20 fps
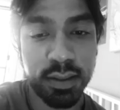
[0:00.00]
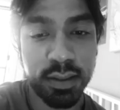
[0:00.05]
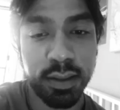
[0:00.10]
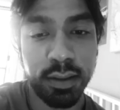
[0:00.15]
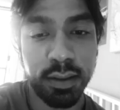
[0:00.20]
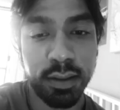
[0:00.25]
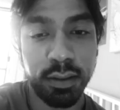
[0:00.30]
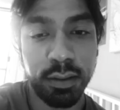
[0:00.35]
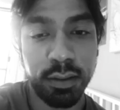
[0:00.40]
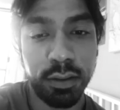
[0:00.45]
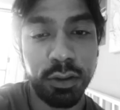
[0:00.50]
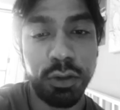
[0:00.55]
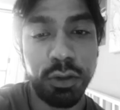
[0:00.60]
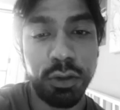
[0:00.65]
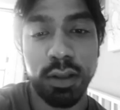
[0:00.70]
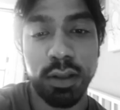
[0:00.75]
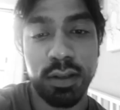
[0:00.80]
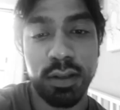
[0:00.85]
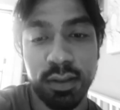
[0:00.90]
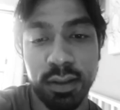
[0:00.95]
and
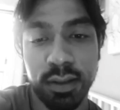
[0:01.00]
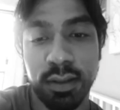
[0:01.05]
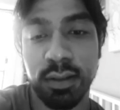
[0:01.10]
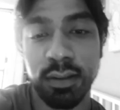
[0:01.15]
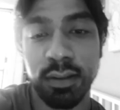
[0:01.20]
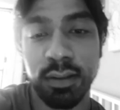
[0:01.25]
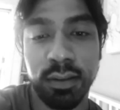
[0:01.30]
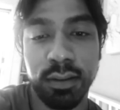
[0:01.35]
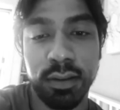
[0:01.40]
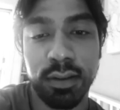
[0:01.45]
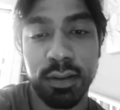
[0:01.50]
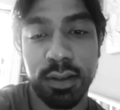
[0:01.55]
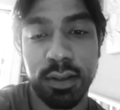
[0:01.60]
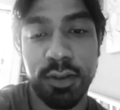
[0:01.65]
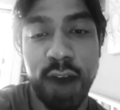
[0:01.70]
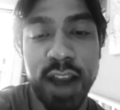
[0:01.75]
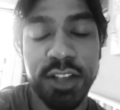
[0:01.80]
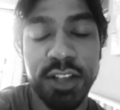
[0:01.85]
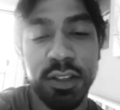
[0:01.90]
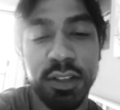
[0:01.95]
dots, yeah, and
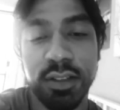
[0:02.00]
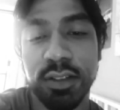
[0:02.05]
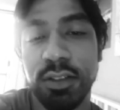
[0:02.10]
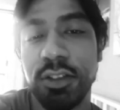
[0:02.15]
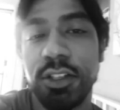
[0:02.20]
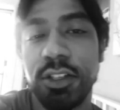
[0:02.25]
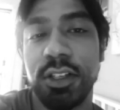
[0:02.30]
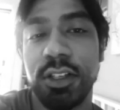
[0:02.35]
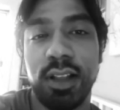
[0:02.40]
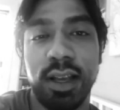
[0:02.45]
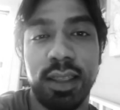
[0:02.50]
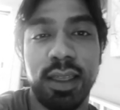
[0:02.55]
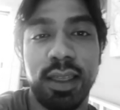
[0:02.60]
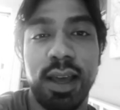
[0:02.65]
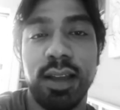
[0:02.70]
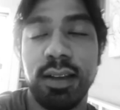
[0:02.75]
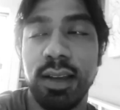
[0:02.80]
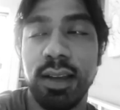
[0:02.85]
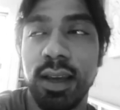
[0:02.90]
scratches, yeah, and shit like that. Yeah,